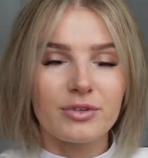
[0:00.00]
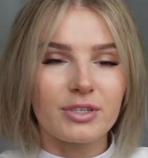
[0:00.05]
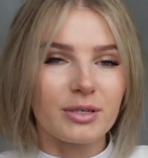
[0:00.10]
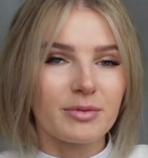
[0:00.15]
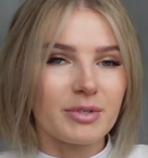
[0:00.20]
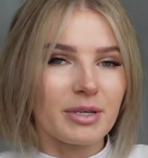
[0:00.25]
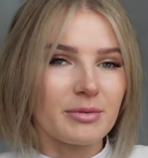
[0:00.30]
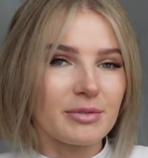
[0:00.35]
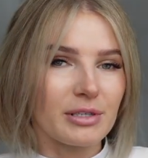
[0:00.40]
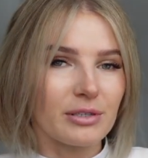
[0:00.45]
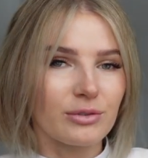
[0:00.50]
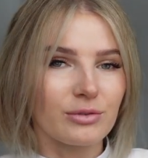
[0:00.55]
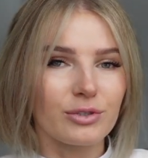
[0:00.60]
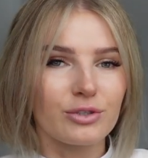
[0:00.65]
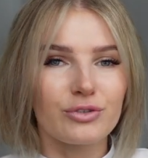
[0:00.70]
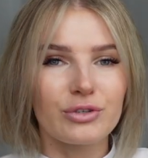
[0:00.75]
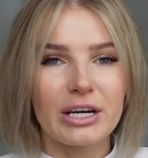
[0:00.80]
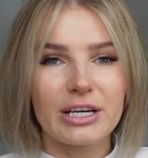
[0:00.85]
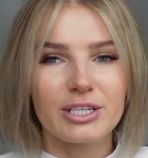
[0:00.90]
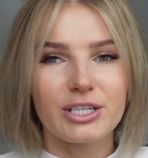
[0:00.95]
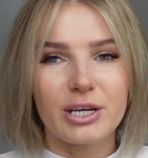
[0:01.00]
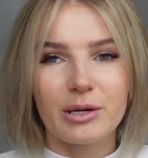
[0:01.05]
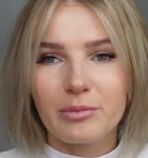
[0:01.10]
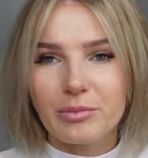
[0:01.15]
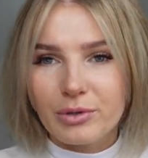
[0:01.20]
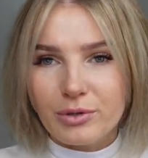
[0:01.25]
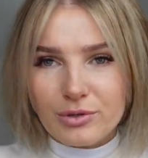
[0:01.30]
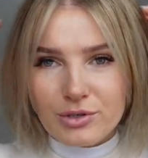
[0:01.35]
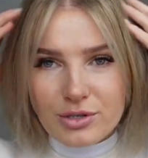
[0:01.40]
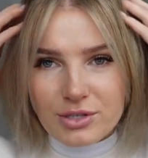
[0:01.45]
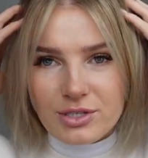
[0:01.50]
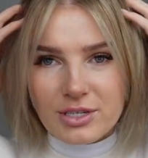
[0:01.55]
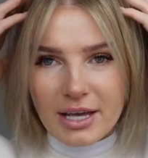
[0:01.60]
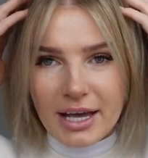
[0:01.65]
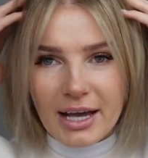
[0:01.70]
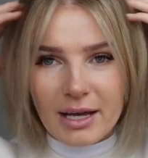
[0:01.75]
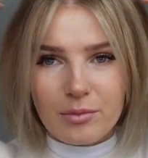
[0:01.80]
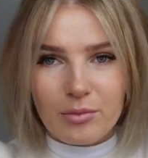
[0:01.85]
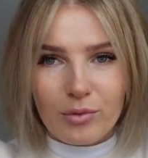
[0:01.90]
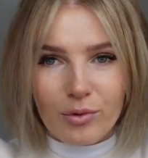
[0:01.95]
Sometimes I'll do a dry shampoo just to
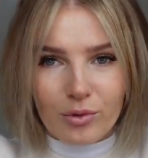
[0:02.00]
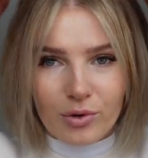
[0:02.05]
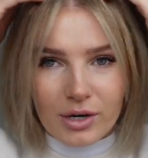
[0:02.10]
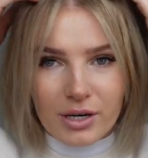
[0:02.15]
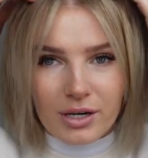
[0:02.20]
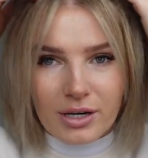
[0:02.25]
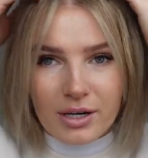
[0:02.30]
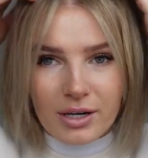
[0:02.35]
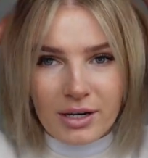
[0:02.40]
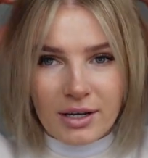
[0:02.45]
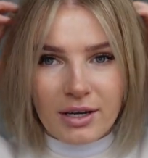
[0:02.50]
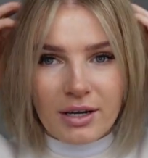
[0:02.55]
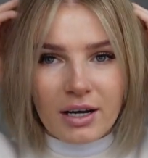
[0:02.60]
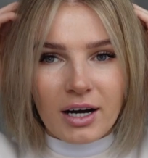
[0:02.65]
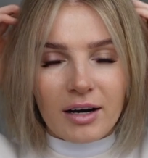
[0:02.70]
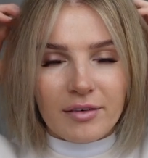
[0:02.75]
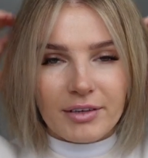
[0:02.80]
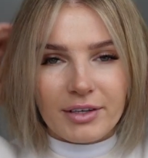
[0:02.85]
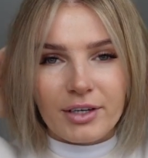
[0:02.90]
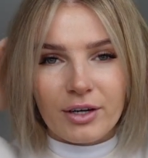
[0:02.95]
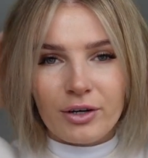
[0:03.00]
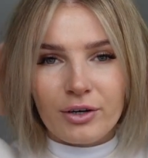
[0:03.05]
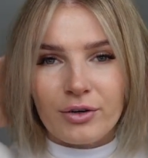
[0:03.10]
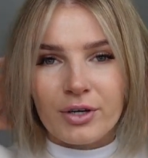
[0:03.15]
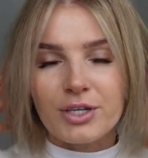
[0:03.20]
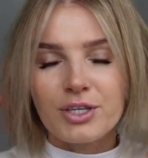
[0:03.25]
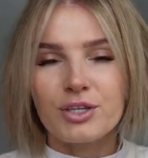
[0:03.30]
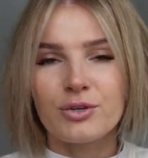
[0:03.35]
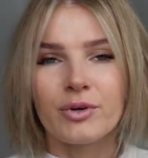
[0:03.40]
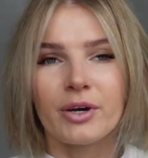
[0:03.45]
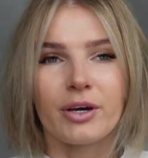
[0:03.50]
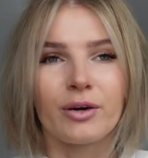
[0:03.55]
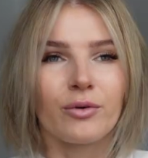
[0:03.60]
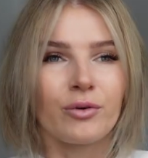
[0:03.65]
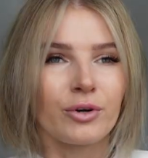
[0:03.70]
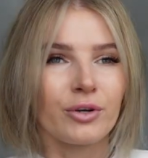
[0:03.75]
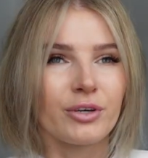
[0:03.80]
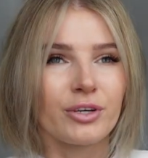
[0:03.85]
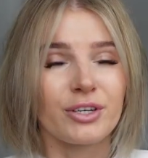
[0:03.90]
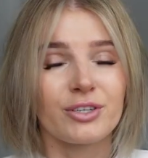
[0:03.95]
add more of like a grit to it,
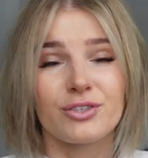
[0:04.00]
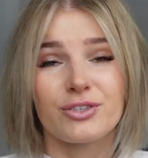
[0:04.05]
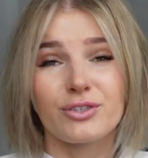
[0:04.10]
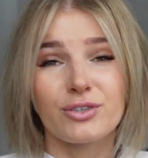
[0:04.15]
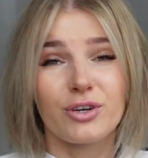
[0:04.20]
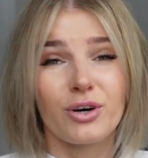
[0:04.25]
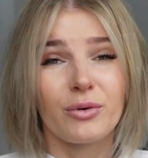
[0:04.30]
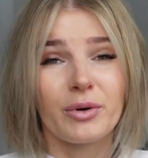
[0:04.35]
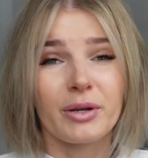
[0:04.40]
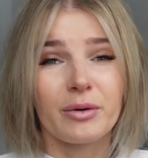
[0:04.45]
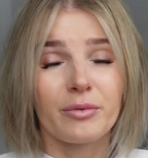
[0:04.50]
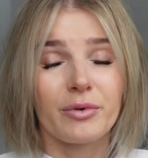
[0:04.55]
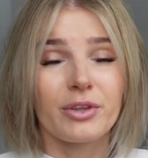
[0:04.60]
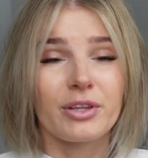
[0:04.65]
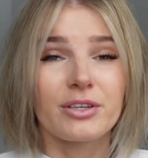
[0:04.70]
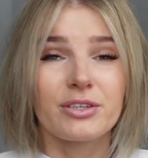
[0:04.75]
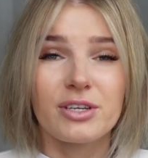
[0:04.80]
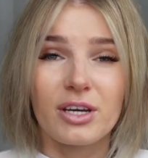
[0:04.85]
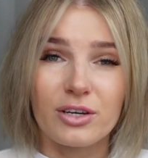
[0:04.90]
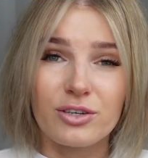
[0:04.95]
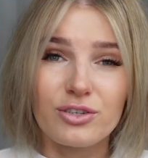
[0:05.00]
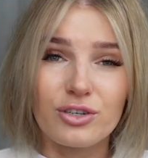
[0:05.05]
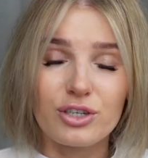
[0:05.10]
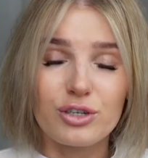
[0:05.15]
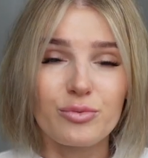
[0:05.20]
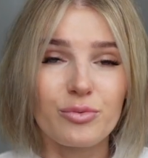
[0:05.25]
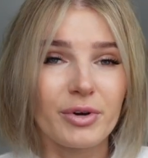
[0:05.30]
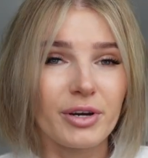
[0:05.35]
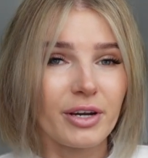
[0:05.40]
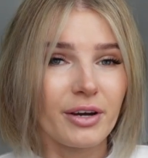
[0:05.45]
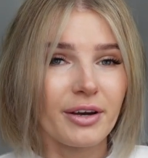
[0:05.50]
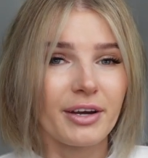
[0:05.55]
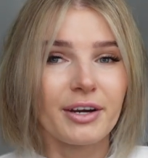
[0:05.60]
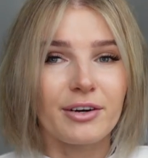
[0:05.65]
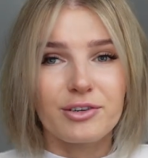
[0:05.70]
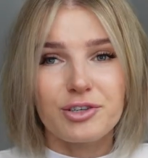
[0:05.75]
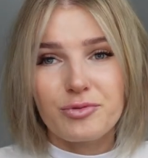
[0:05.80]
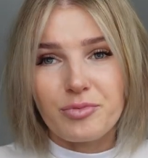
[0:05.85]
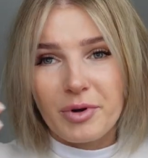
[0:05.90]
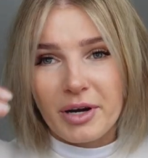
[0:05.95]
or you can just go in with a texture spray, a
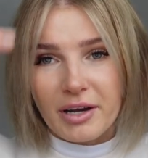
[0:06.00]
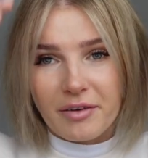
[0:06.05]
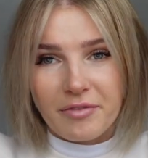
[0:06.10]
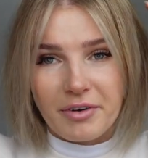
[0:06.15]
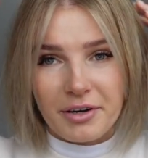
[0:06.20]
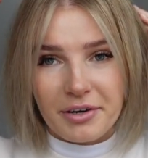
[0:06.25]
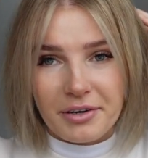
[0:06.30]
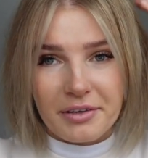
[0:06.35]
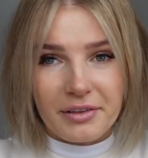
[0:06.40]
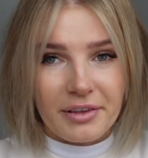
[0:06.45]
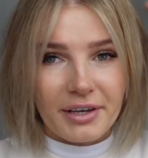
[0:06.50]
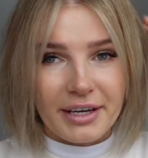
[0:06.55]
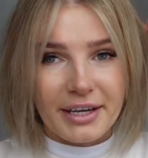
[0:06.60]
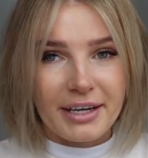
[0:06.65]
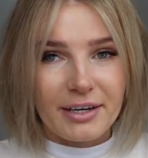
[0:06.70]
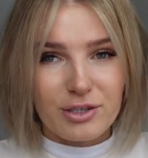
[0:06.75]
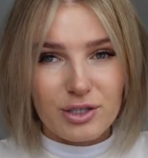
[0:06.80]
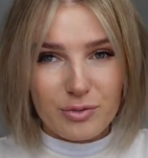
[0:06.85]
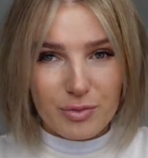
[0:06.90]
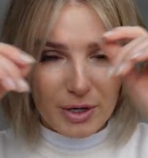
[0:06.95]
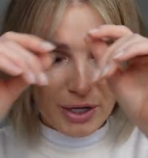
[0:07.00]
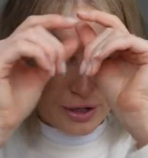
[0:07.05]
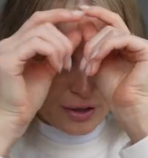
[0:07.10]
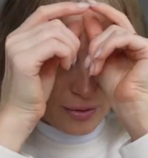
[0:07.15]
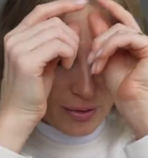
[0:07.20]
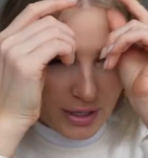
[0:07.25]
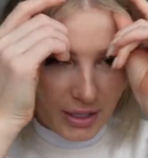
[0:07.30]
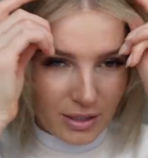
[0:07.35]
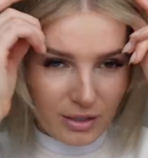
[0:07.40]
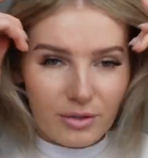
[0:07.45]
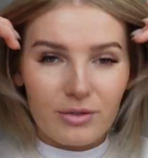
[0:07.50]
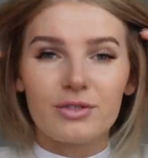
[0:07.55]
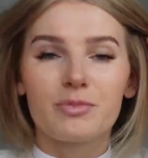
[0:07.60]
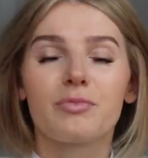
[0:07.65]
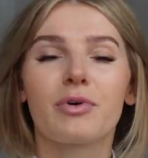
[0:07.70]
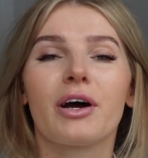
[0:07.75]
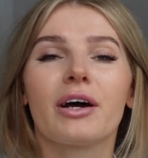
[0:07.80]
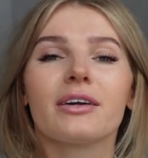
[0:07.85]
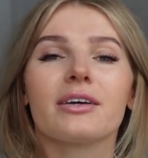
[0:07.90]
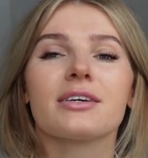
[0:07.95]
hairspray, a very light hairspray. You don't want to use
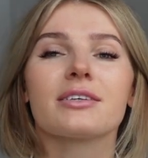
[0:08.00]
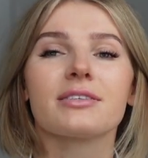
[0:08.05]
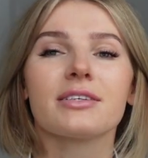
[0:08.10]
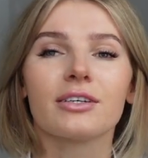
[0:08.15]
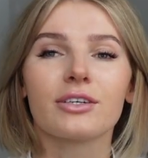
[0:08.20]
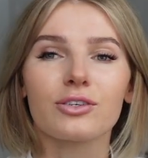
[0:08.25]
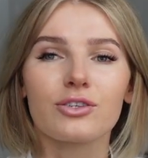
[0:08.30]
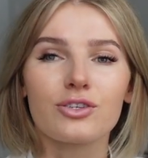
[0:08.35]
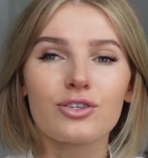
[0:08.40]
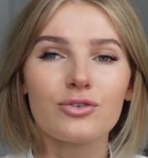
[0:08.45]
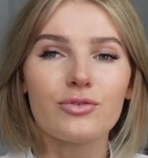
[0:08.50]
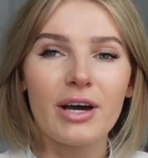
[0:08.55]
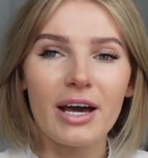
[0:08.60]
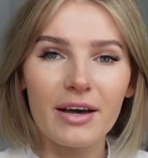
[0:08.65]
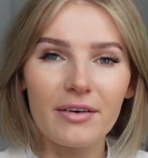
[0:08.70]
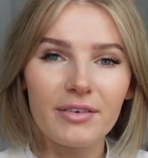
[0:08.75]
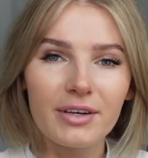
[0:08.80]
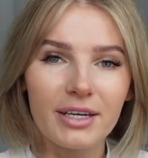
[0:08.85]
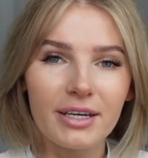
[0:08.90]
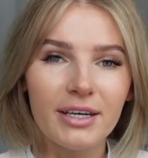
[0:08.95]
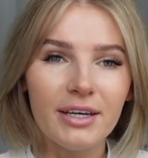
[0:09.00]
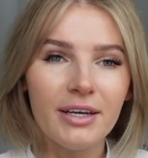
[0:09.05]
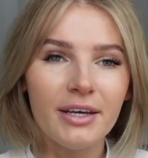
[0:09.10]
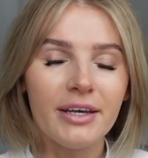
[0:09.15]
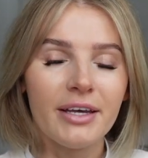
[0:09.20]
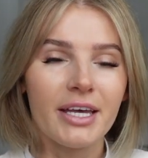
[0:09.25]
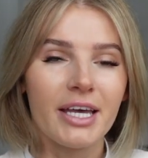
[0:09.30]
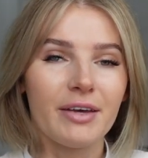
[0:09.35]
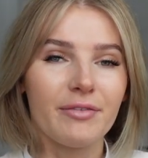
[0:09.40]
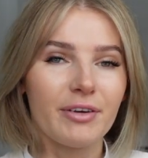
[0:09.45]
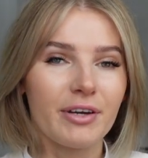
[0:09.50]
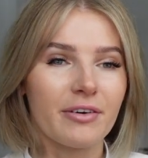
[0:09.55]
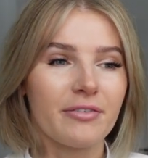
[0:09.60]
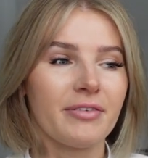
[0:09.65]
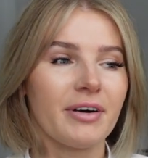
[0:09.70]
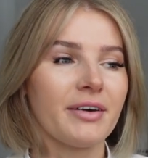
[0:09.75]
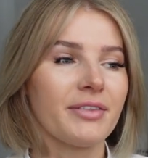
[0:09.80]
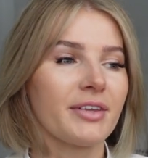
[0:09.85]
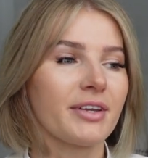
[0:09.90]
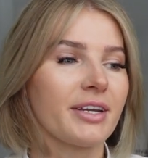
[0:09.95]
products that are too heavy if you have
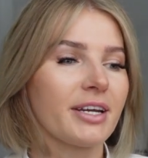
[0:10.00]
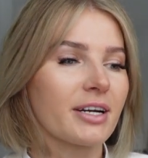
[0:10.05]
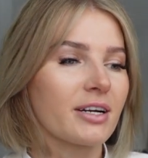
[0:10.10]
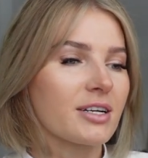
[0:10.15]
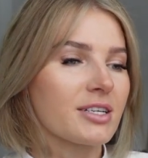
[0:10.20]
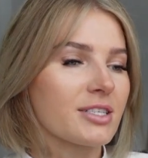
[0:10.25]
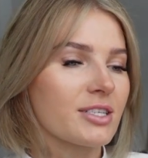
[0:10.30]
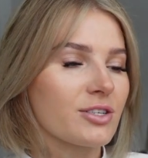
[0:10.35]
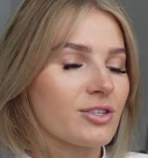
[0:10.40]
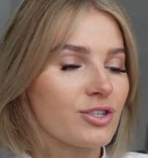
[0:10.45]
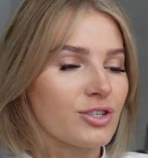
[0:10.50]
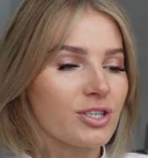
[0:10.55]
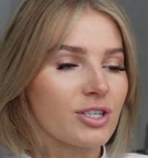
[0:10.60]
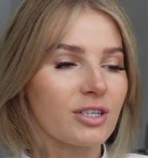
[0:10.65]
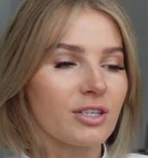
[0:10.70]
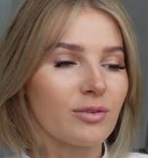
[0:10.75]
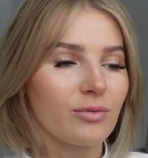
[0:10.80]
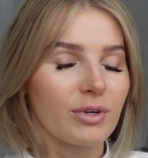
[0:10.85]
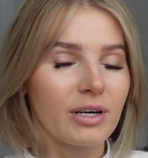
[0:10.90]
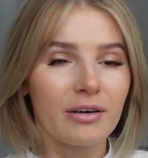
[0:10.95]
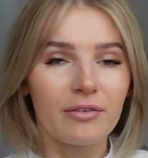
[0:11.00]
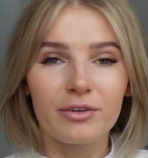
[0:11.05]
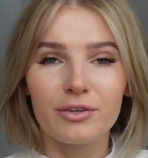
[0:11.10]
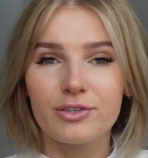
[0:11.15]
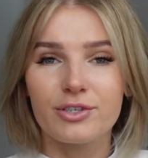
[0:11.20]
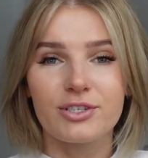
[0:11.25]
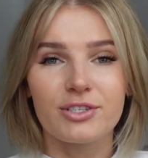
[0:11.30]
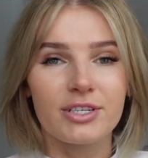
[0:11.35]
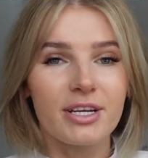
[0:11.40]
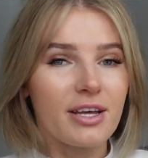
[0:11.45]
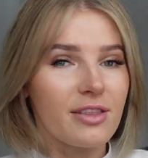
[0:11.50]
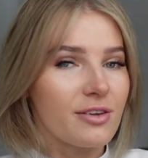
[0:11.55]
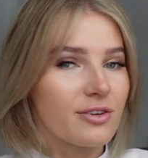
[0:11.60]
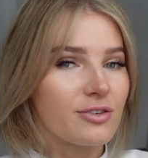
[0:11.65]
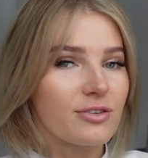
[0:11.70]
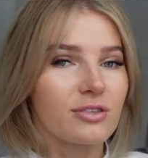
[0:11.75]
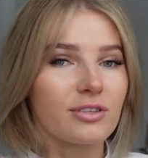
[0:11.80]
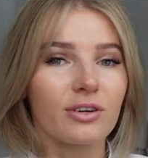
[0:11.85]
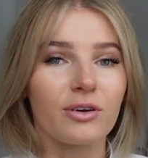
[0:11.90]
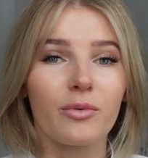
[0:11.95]
fine thin hair because they're just gonna, whatever you just did, they're
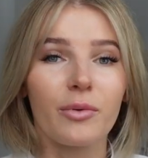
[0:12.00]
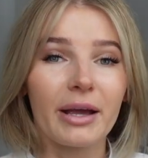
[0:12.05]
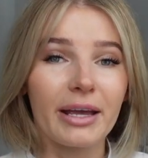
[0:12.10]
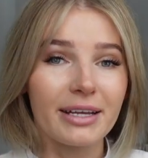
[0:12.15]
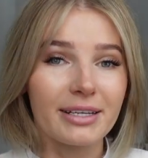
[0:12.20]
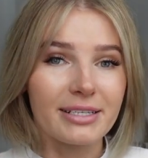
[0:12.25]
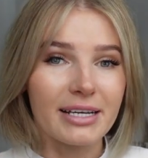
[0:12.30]
just gonna weigh it